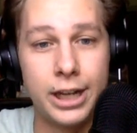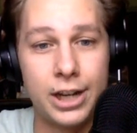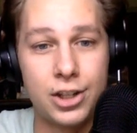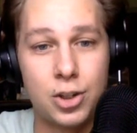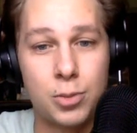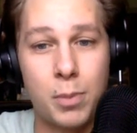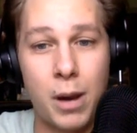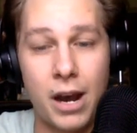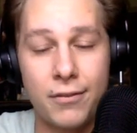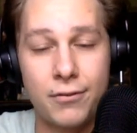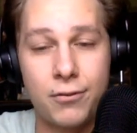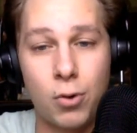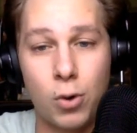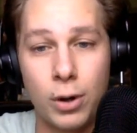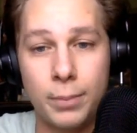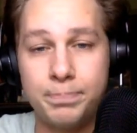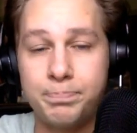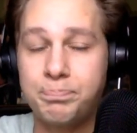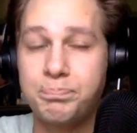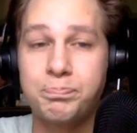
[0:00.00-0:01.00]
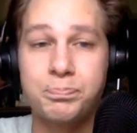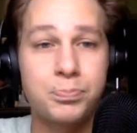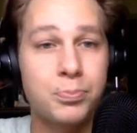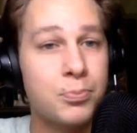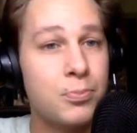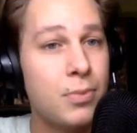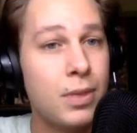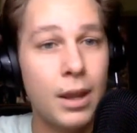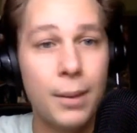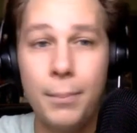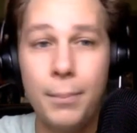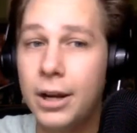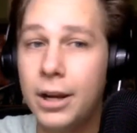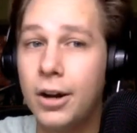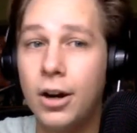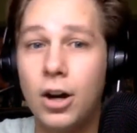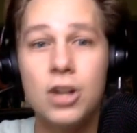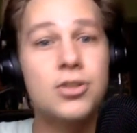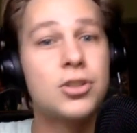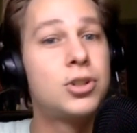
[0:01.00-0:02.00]
spot for him. But
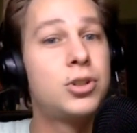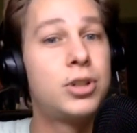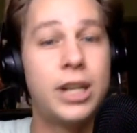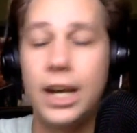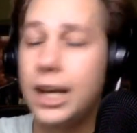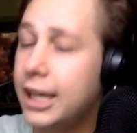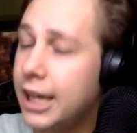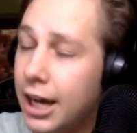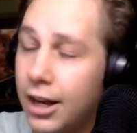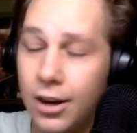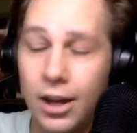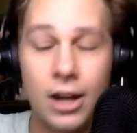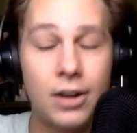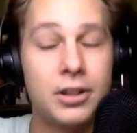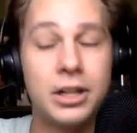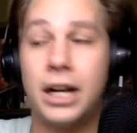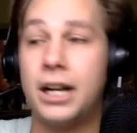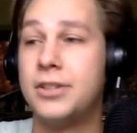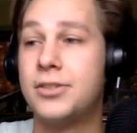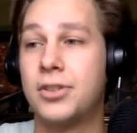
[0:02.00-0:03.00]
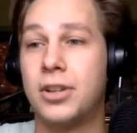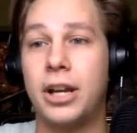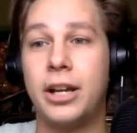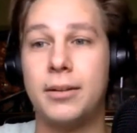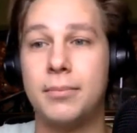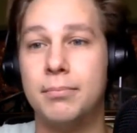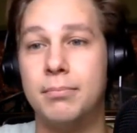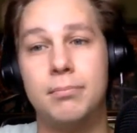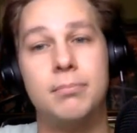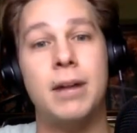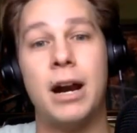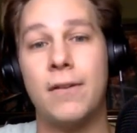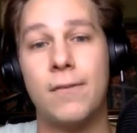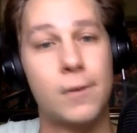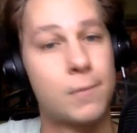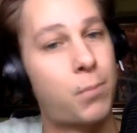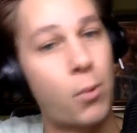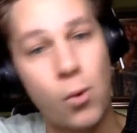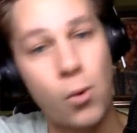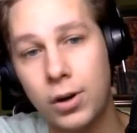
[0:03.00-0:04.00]
also, you can't count on guys like
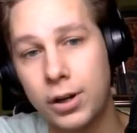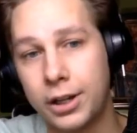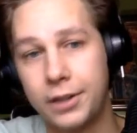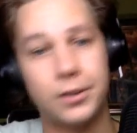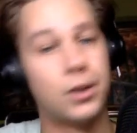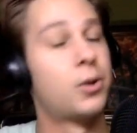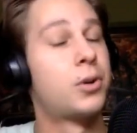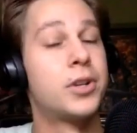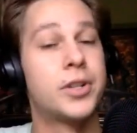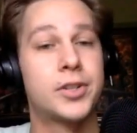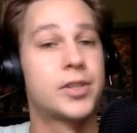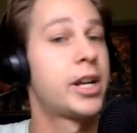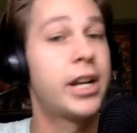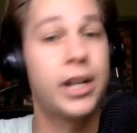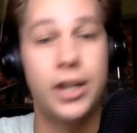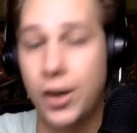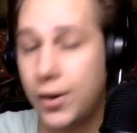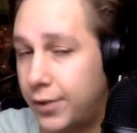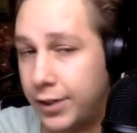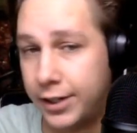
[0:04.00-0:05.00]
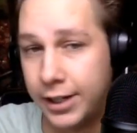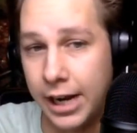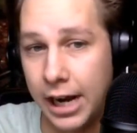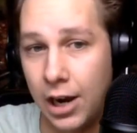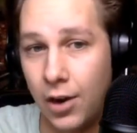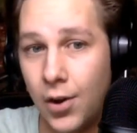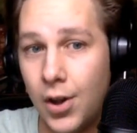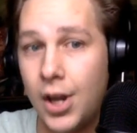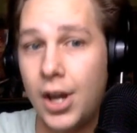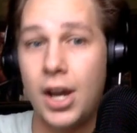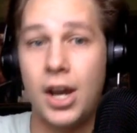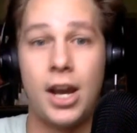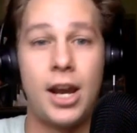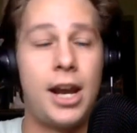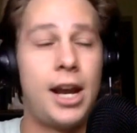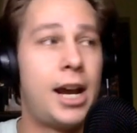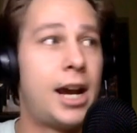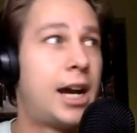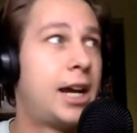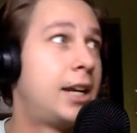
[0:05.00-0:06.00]
Maverick Bork and Logan Stankoven now.
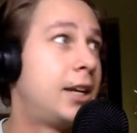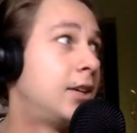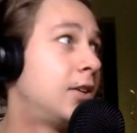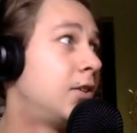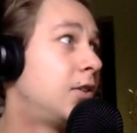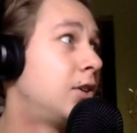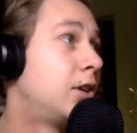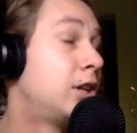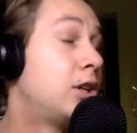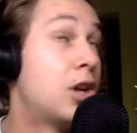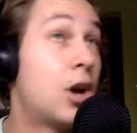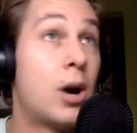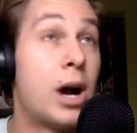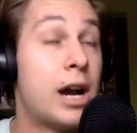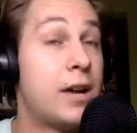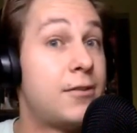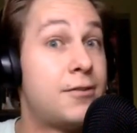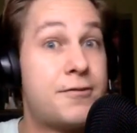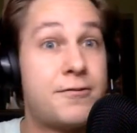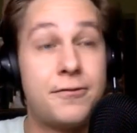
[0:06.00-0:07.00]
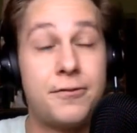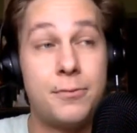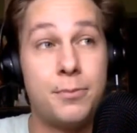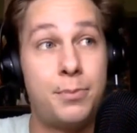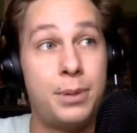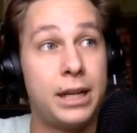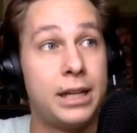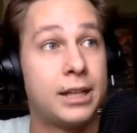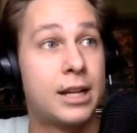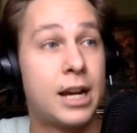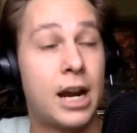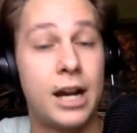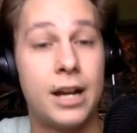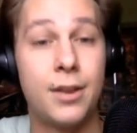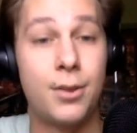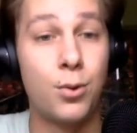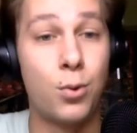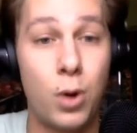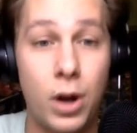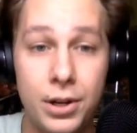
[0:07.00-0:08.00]
And, you know, I've been kind of
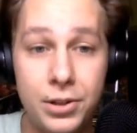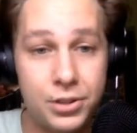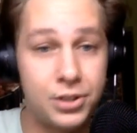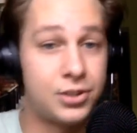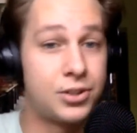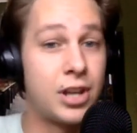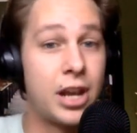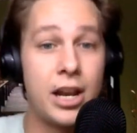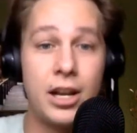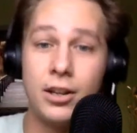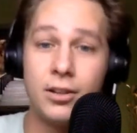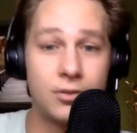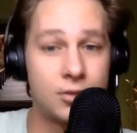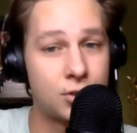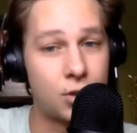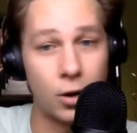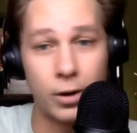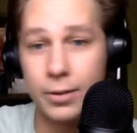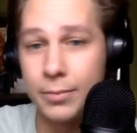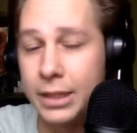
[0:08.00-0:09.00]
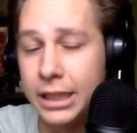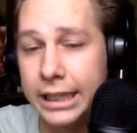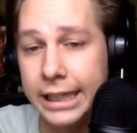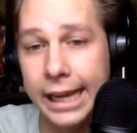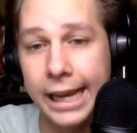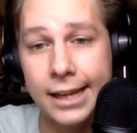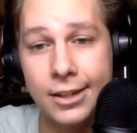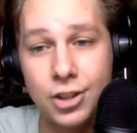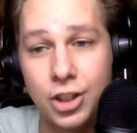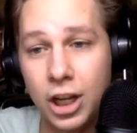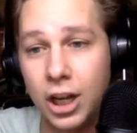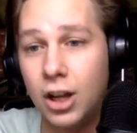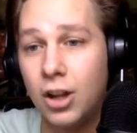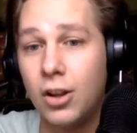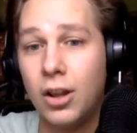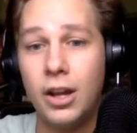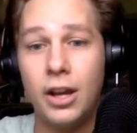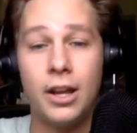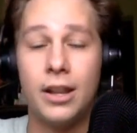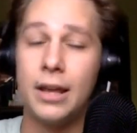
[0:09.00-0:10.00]
the one to say, start him in the
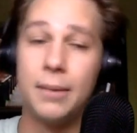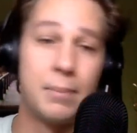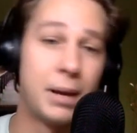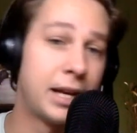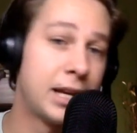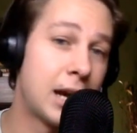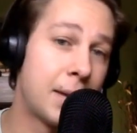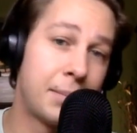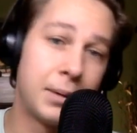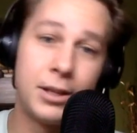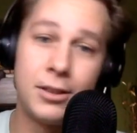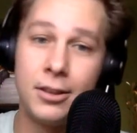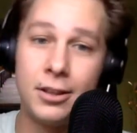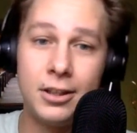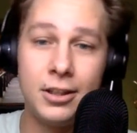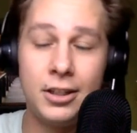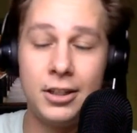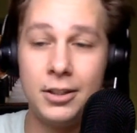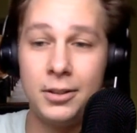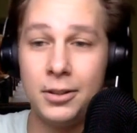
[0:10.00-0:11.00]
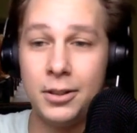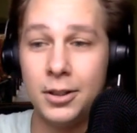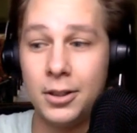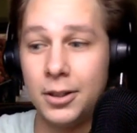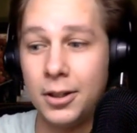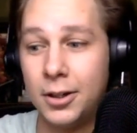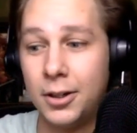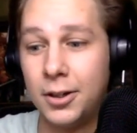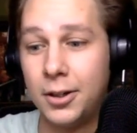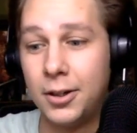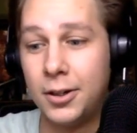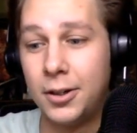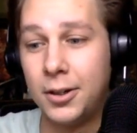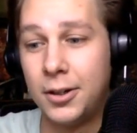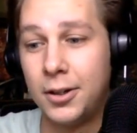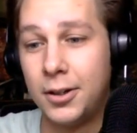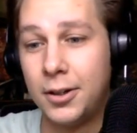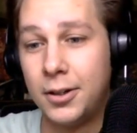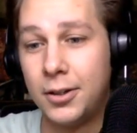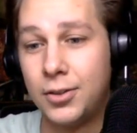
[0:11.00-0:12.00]
AHL. That may not be the
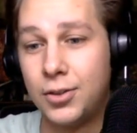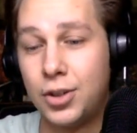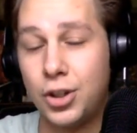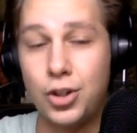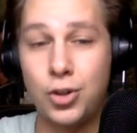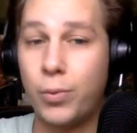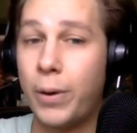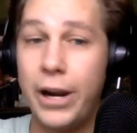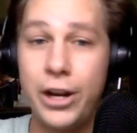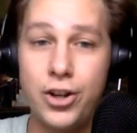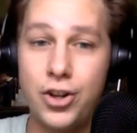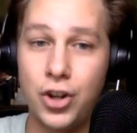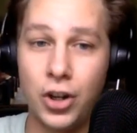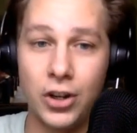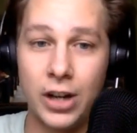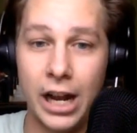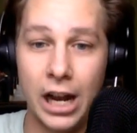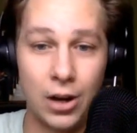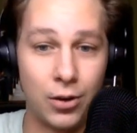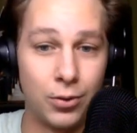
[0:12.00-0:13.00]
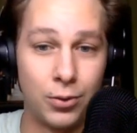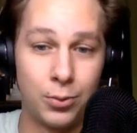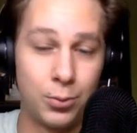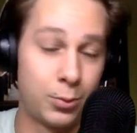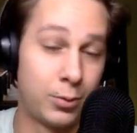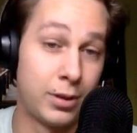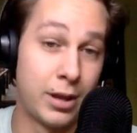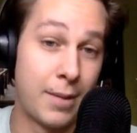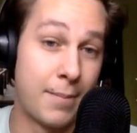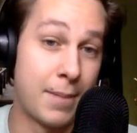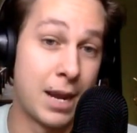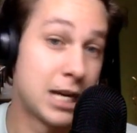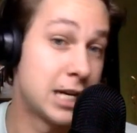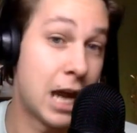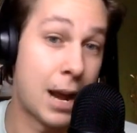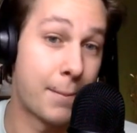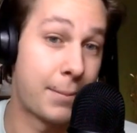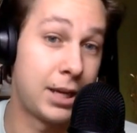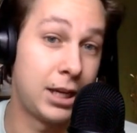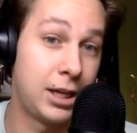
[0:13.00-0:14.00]
situation now. That may
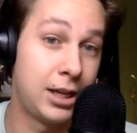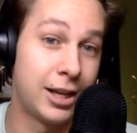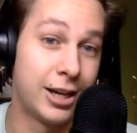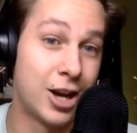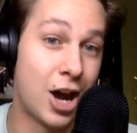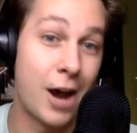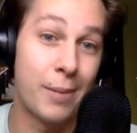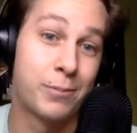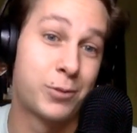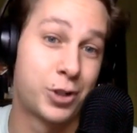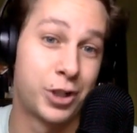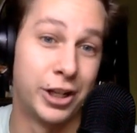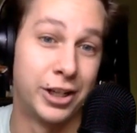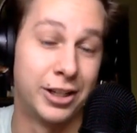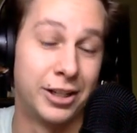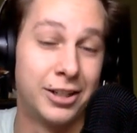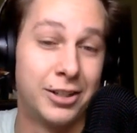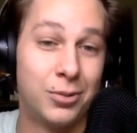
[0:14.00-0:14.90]
not be an option.